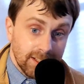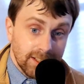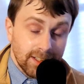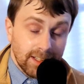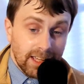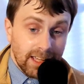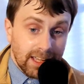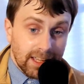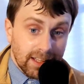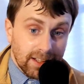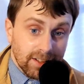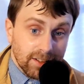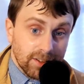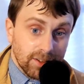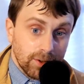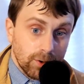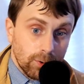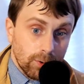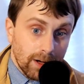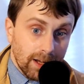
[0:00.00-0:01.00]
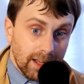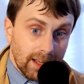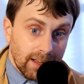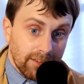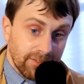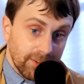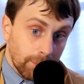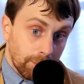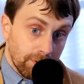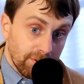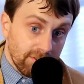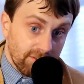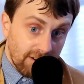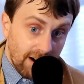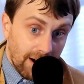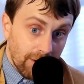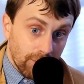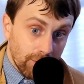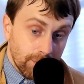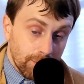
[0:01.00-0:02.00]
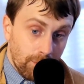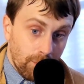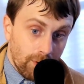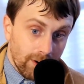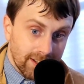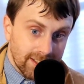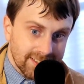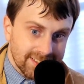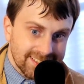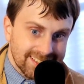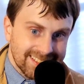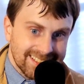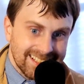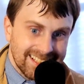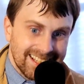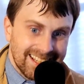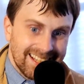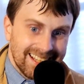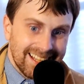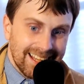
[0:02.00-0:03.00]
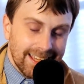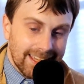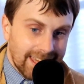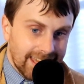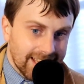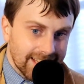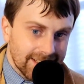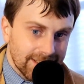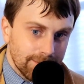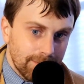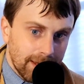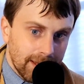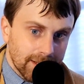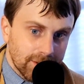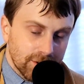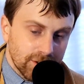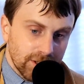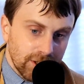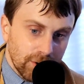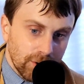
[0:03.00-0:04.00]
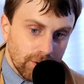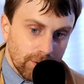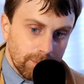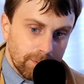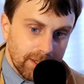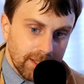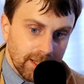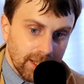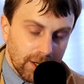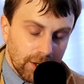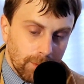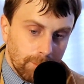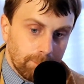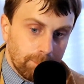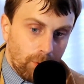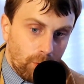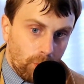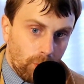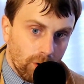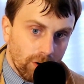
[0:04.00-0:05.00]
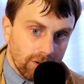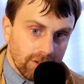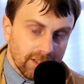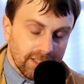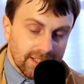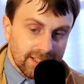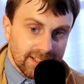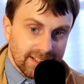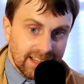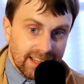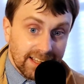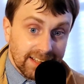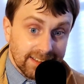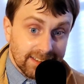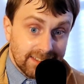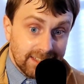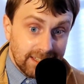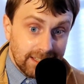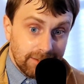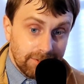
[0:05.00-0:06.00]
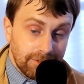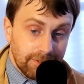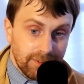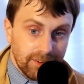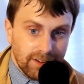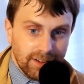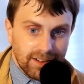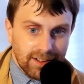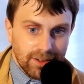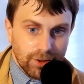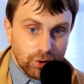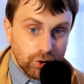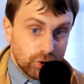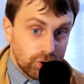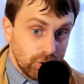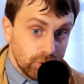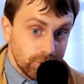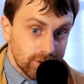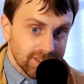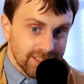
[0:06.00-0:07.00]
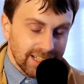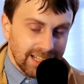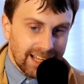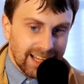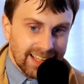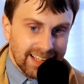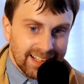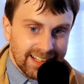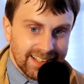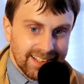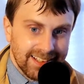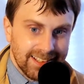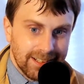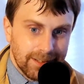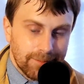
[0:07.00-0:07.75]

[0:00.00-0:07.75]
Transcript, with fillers: and you have the Proud Boys. I can't imagine there would be like a Portland Antifa juice line.